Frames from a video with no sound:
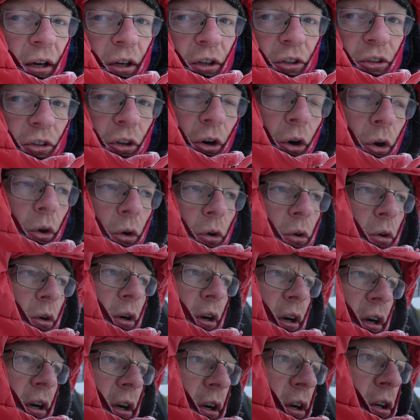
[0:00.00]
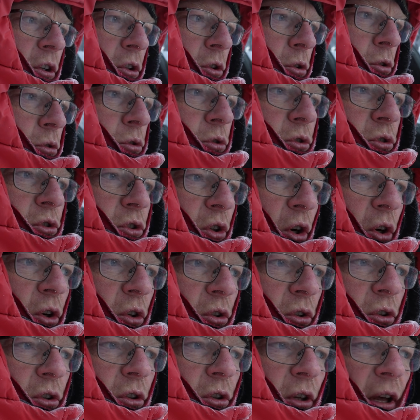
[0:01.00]
So you
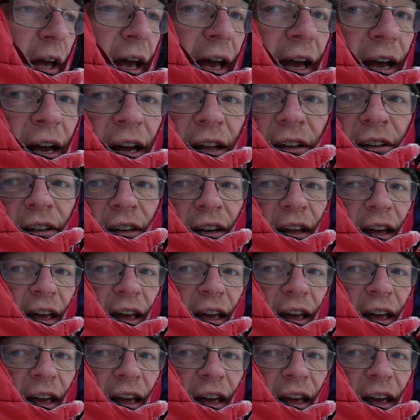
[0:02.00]
don't add